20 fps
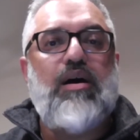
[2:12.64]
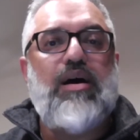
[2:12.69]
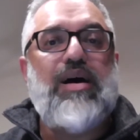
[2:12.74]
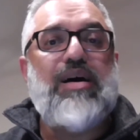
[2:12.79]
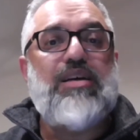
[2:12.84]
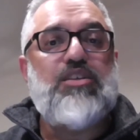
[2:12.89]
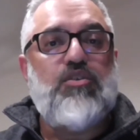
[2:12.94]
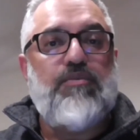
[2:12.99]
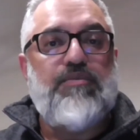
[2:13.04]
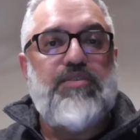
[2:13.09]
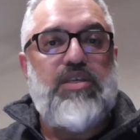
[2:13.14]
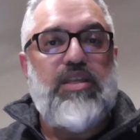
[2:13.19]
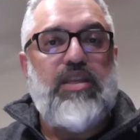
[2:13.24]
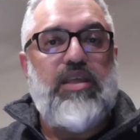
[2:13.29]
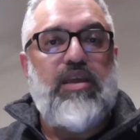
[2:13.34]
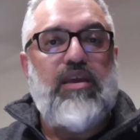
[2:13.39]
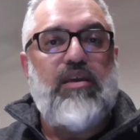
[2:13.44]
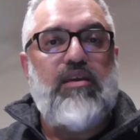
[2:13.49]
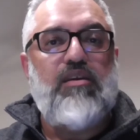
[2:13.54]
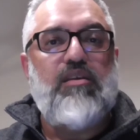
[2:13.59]
As of
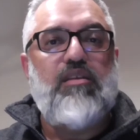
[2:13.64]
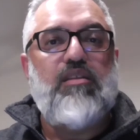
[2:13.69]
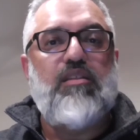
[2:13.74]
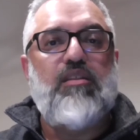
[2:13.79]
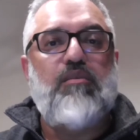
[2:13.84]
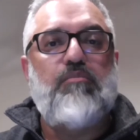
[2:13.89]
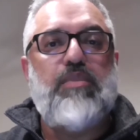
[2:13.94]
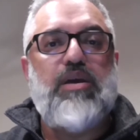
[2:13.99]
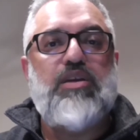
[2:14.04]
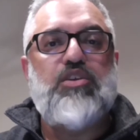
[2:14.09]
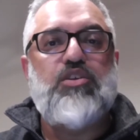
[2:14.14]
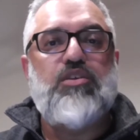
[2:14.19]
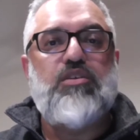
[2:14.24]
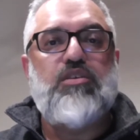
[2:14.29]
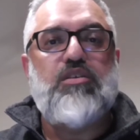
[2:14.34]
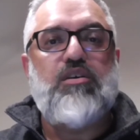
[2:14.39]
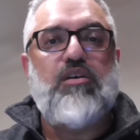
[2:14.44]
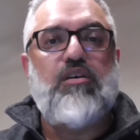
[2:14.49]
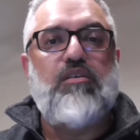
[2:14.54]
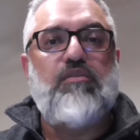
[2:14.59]
today, the
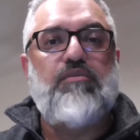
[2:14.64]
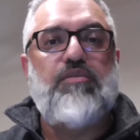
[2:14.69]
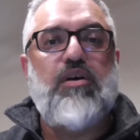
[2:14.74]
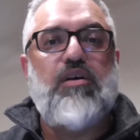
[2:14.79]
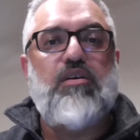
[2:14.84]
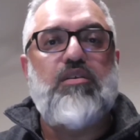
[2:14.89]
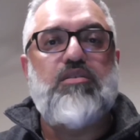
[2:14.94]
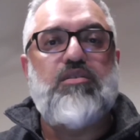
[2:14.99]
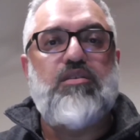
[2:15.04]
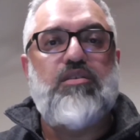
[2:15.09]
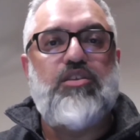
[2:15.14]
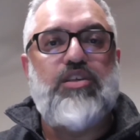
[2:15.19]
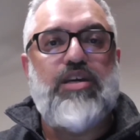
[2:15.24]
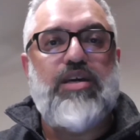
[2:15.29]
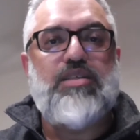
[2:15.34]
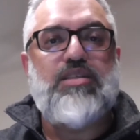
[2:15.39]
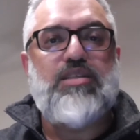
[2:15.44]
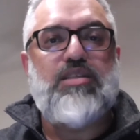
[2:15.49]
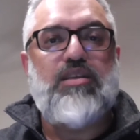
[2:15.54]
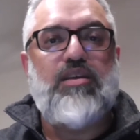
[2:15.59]
measures have
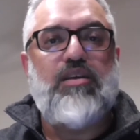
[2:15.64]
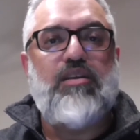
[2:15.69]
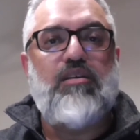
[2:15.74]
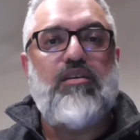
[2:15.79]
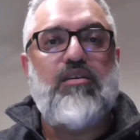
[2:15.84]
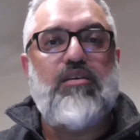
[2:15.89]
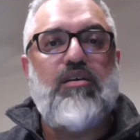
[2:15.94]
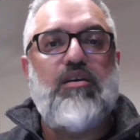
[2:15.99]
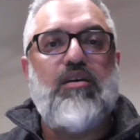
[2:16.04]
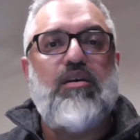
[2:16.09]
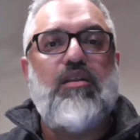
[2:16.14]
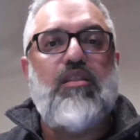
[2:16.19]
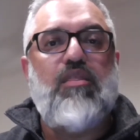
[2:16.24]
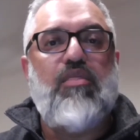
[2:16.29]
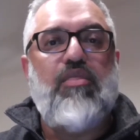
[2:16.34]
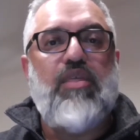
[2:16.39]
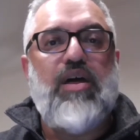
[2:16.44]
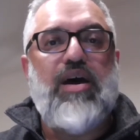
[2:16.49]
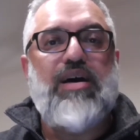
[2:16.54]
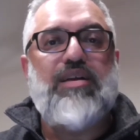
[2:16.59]
suggested
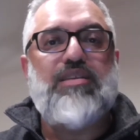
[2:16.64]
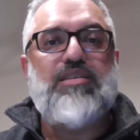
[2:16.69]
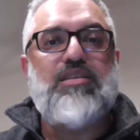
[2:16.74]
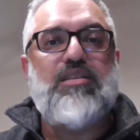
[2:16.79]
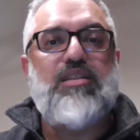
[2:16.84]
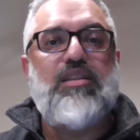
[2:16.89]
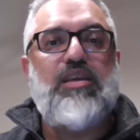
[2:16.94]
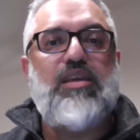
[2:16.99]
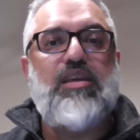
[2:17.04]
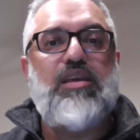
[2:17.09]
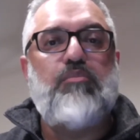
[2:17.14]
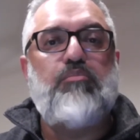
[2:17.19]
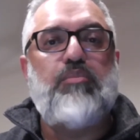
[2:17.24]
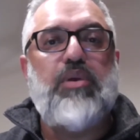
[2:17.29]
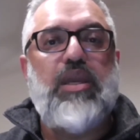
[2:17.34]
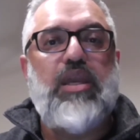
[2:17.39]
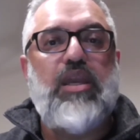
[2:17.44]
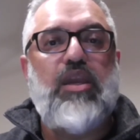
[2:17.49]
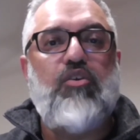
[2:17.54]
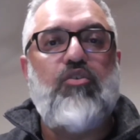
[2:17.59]
that the
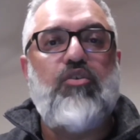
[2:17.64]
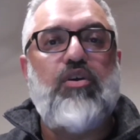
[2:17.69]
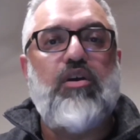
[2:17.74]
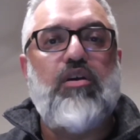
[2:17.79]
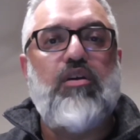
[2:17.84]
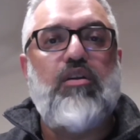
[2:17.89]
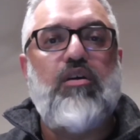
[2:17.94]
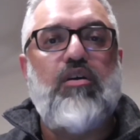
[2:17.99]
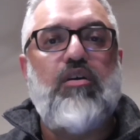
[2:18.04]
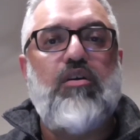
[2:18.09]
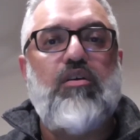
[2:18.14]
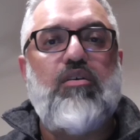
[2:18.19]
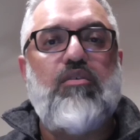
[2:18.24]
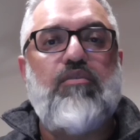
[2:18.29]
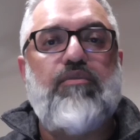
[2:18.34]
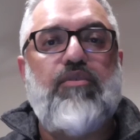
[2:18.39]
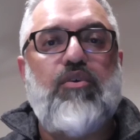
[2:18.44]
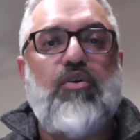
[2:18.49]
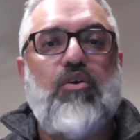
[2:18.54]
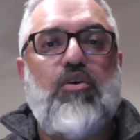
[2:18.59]
period
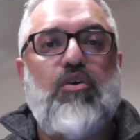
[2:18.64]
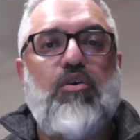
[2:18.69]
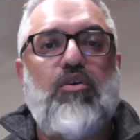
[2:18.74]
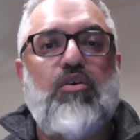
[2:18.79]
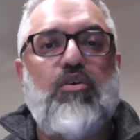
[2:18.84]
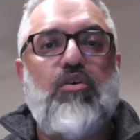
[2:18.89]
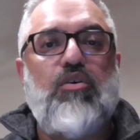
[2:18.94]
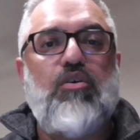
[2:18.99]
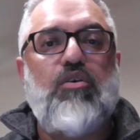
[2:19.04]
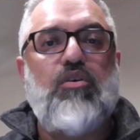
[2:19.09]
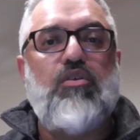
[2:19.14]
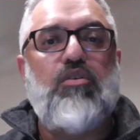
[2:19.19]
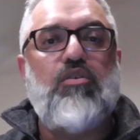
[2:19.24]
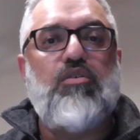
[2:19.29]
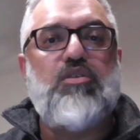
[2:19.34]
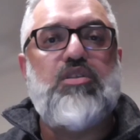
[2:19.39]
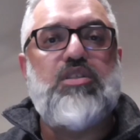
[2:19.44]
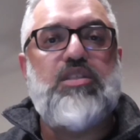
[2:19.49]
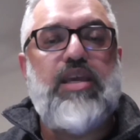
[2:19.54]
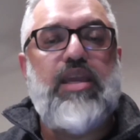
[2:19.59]
for
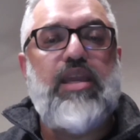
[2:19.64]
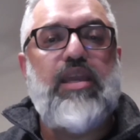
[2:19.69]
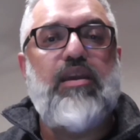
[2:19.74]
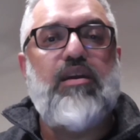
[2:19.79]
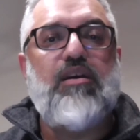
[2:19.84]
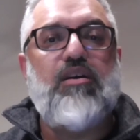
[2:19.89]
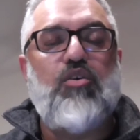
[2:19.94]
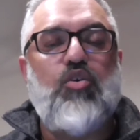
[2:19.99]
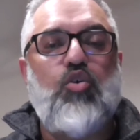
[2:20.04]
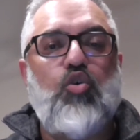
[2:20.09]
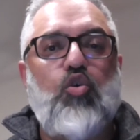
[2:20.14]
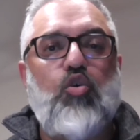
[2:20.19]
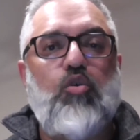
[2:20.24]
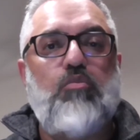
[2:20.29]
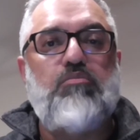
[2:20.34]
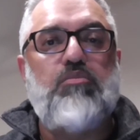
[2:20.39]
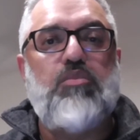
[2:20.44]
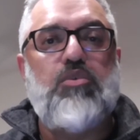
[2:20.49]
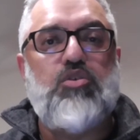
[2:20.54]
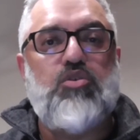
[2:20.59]
staying at
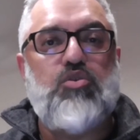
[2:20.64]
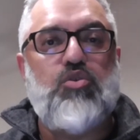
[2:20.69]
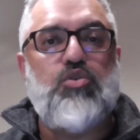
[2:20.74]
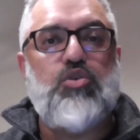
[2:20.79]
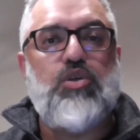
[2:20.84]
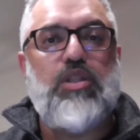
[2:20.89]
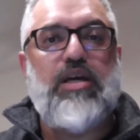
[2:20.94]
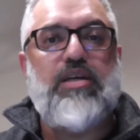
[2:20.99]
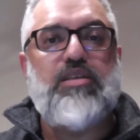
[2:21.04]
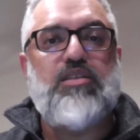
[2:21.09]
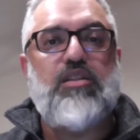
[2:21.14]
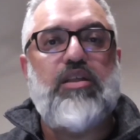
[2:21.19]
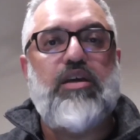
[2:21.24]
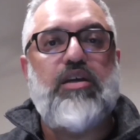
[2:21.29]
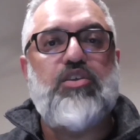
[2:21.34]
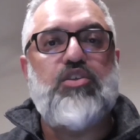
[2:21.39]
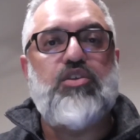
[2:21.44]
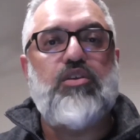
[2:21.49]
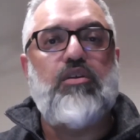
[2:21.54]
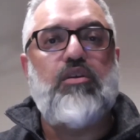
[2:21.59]
home, social
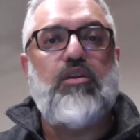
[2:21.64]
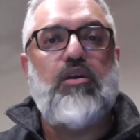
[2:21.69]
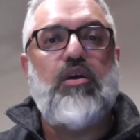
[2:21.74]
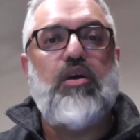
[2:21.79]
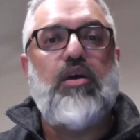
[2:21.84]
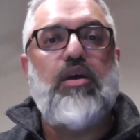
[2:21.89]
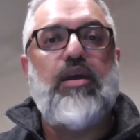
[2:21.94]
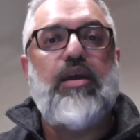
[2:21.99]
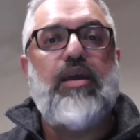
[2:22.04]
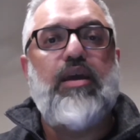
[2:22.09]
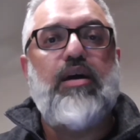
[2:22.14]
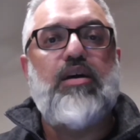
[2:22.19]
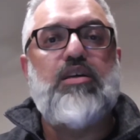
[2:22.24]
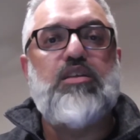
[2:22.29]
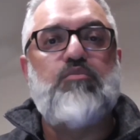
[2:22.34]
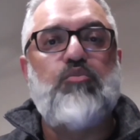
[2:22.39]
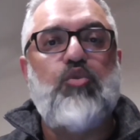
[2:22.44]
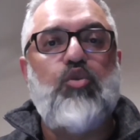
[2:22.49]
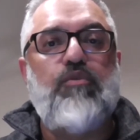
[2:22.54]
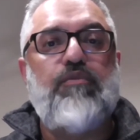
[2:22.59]
isolation, has
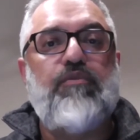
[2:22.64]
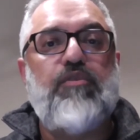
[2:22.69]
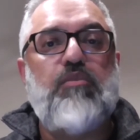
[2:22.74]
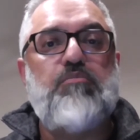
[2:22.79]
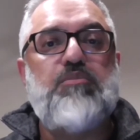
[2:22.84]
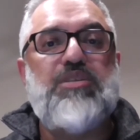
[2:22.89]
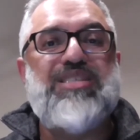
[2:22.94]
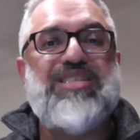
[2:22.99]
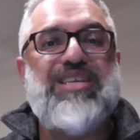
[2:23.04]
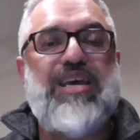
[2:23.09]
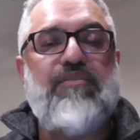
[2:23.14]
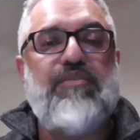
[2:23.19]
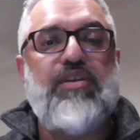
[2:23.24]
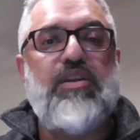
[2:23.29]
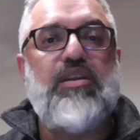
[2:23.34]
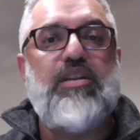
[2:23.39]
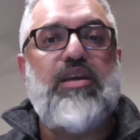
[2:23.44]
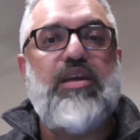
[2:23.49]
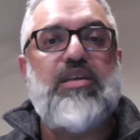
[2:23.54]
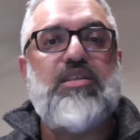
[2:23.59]
moved from 7
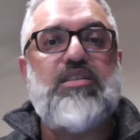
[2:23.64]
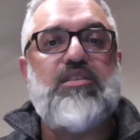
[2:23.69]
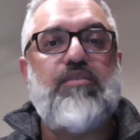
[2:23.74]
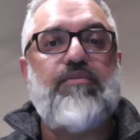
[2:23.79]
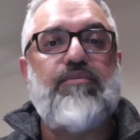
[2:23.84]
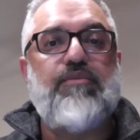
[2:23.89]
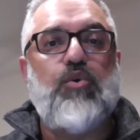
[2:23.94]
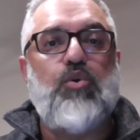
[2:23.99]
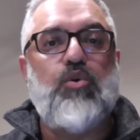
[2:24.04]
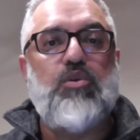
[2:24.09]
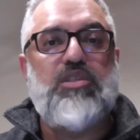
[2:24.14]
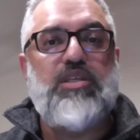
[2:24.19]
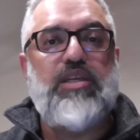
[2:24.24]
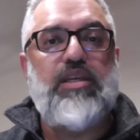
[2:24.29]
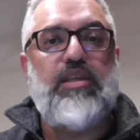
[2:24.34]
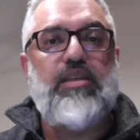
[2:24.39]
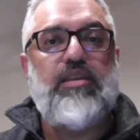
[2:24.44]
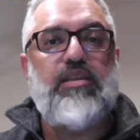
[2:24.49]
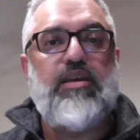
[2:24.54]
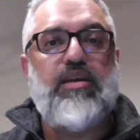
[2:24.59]
days to
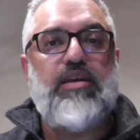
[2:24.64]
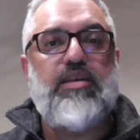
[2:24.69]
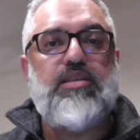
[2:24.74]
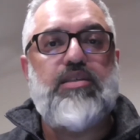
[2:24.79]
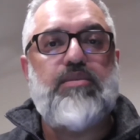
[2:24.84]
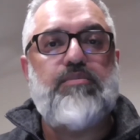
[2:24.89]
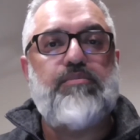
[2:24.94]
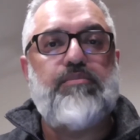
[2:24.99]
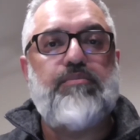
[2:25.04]
14 days.